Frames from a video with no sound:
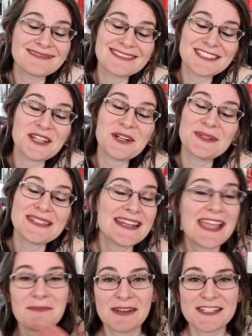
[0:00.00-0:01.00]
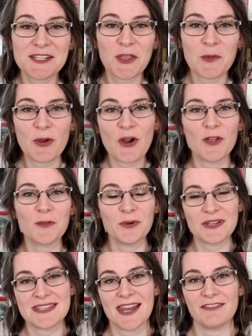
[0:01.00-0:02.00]
So today I'm going to tell you about all the
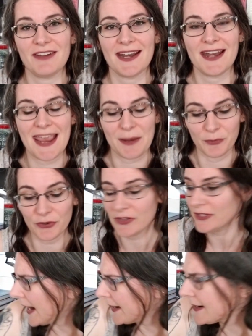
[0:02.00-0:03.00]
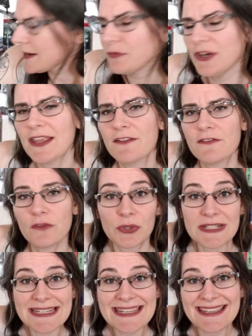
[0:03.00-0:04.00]
books that I read in April. I ended up reading
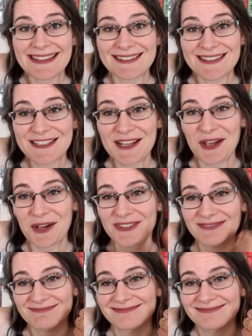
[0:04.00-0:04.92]
14, so